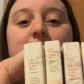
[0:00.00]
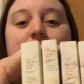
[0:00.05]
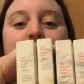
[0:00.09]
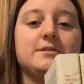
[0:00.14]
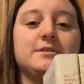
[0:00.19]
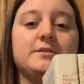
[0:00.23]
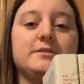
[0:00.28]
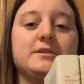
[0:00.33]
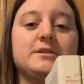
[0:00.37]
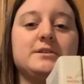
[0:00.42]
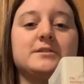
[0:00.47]

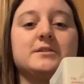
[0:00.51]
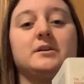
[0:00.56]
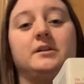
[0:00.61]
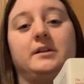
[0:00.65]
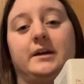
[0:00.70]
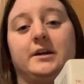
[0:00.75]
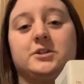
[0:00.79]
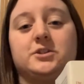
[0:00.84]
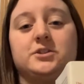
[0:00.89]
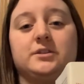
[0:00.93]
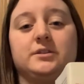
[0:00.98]
So this
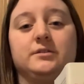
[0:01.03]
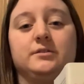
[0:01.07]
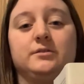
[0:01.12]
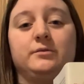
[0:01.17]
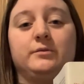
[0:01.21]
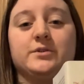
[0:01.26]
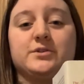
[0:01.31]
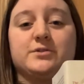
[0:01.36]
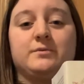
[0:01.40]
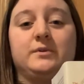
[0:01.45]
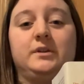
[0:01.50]
collection
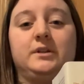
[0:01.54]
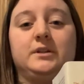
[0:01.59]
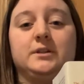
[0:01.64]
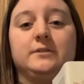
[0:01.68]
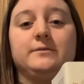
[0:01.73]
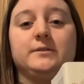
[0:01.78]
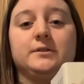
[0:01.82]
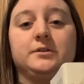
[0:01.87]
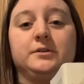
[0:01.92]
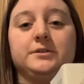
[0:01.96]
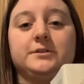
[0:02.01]
was really
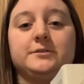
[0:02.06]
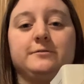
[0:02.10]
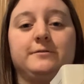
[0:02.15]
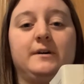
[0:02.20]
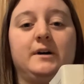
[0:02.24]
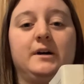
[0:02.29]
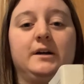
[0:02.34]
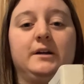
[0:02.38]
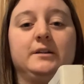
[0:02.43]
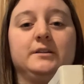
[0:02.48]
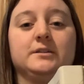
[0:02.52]
difficult to
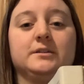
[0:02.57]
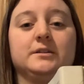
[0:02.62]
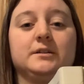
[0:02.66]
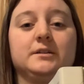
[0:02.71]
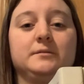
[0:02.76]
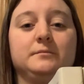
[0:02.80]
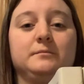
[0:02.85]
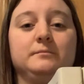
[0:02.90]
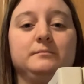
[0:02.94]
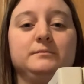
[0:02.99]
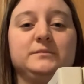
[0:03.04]
find
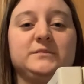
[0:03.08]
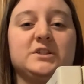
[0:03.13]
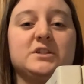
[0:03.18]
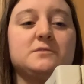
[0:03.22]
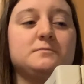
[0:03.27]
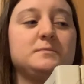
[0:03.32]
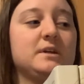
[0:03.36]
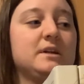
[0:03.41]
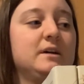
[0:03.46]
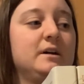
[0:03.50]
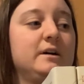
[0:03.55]
just
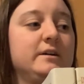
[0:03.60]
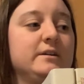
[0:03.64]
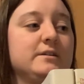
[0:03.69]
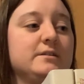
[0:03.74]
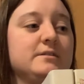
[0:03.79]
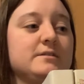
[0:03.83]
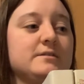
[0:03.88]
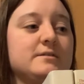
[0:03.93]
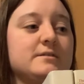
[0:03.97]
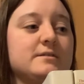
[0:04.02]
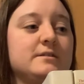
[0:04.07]

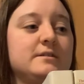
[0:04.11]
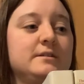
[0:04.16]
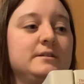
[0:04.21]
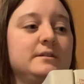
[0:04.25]
because